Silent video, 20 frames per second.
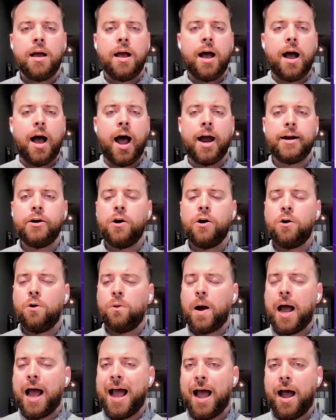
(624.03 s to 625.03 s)
I
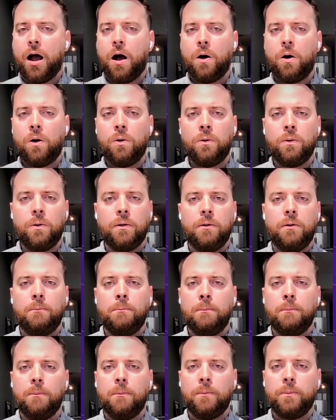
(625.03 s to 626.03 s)
know how
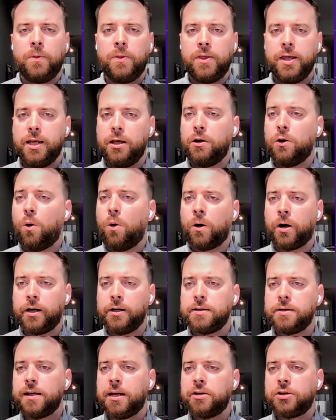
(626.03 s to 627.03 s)
the
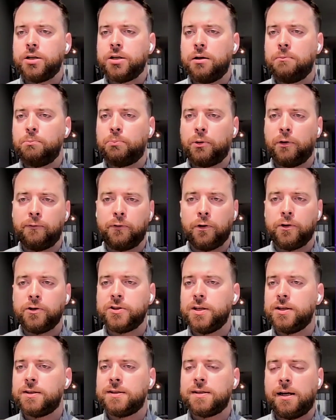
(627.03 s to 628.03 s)
organization prefers
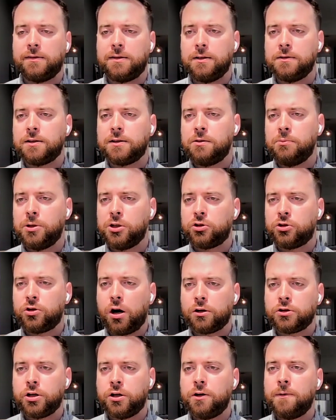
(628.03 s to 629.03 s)
this sentence to be
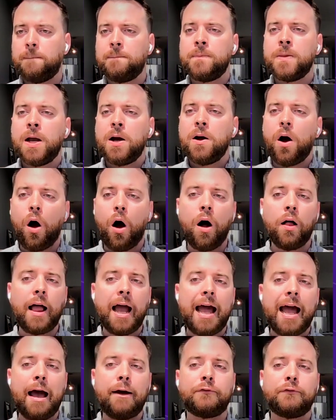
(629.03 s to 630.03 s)
structured. All I
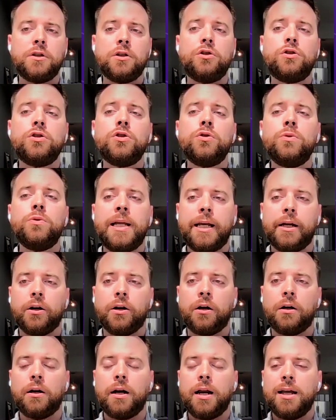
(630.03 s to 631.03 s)
have to do
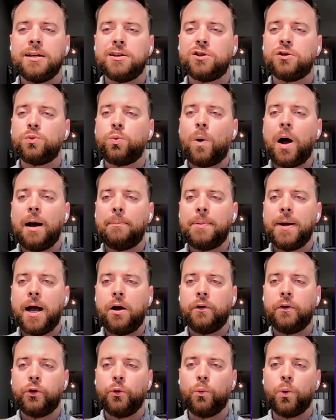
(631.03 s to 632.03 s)
here is swap
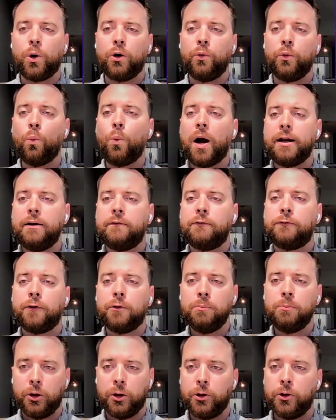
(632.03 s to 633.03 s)
out the word white for
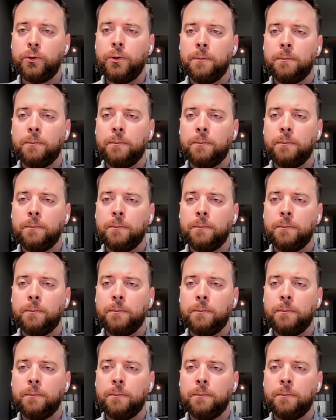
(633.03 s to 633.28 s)
blue.